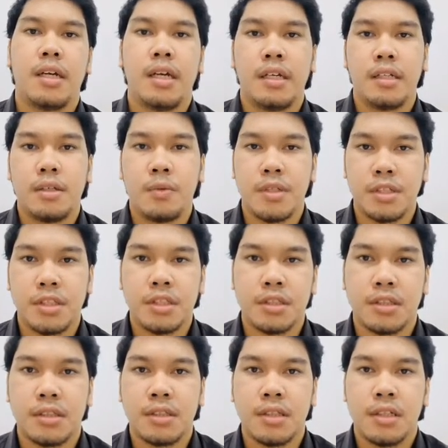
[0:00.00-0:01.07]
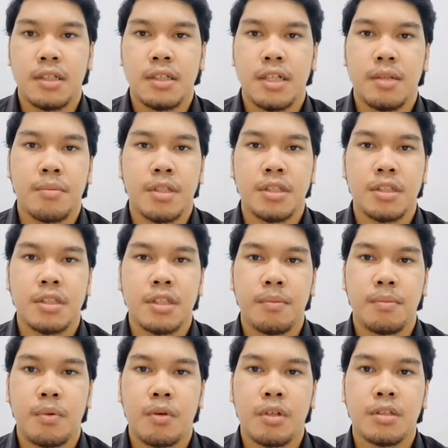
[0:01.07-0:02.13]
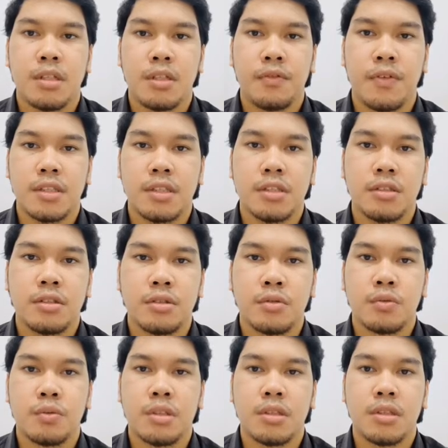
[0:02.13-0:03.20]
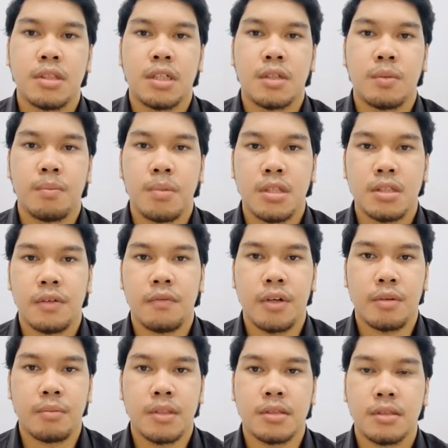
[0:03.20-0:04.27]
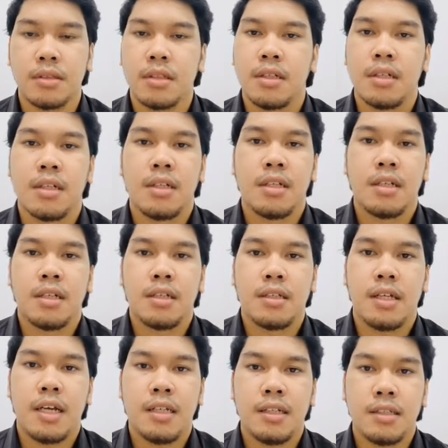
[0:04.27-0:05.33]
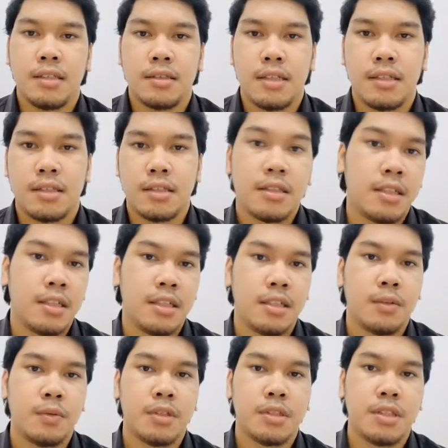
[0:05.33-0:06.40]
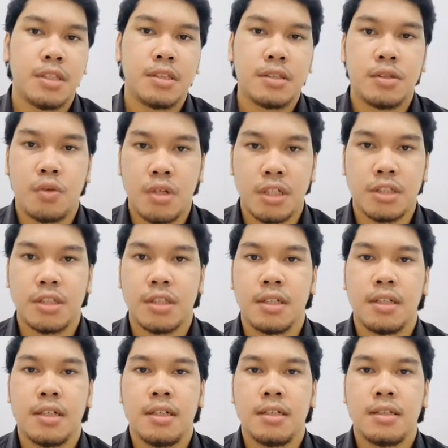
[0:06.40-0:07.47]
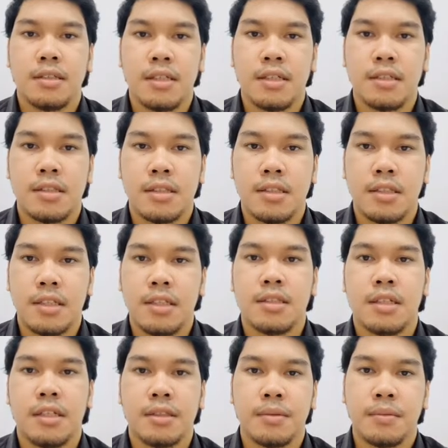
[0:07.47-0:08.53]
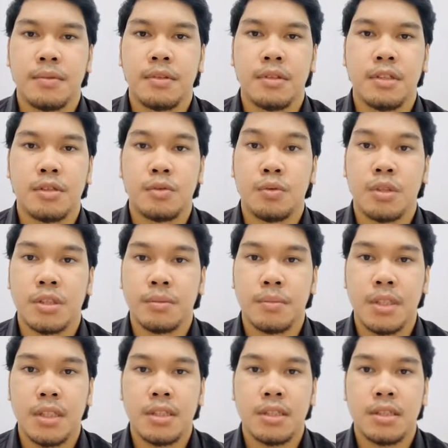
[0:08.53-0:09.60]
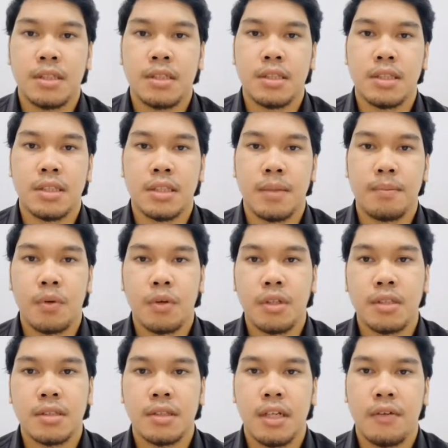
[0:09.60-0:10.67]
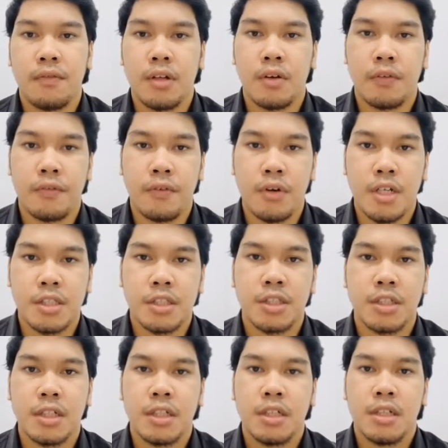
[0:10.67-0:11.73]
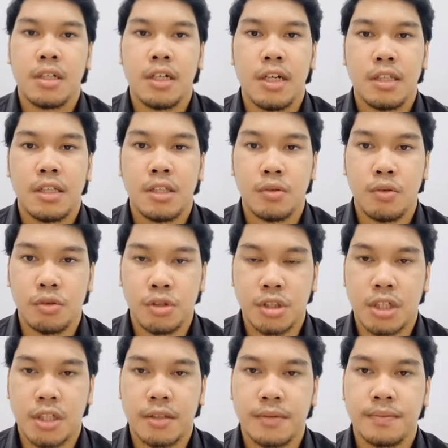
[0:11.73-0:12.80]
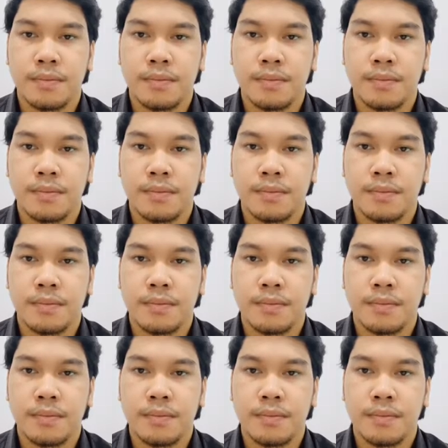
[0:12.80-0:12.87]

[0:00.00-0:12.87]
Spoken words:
8 questions that measure employee satisfactions toward their workplace environments. Then is section D, which is knowledge. This section is to examine the employee's level of knowledge related to OSHA.